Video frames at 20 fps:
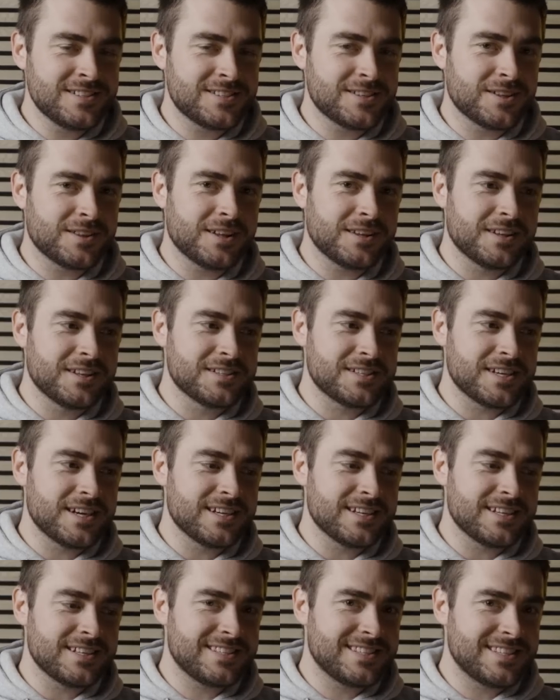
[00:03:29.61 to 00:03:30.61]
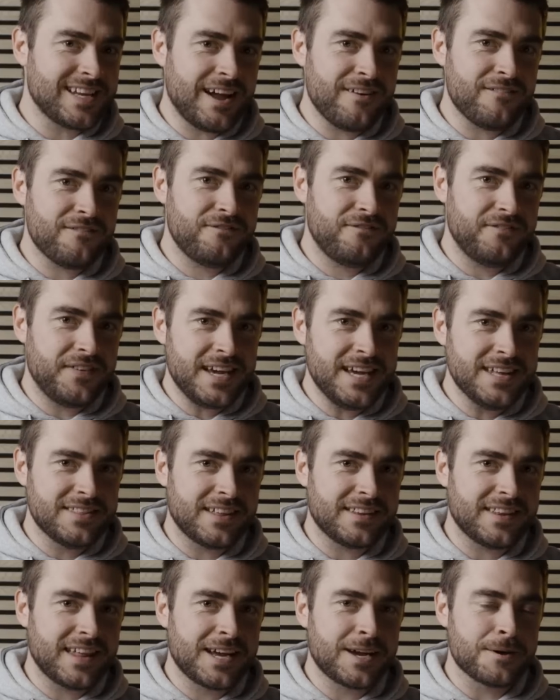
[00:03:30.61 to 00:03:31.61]
so that there's a set fee
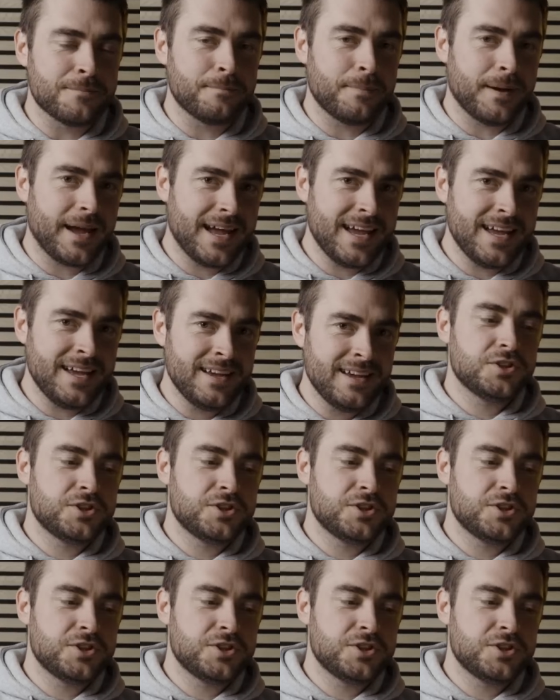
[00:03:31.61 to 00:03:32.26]
that they can pay